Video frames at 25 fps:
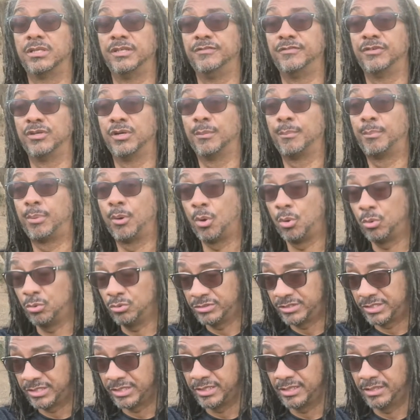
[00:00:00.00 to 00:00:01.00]
even
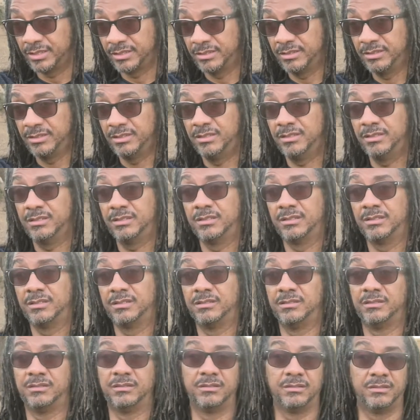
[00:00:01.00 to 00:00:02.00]
opposing it,
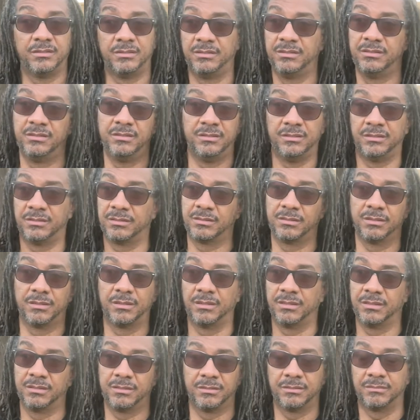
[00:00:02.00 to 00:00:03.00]
you're
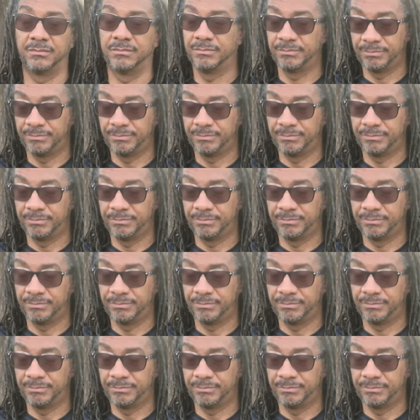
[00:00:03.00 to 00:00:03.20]
gonna...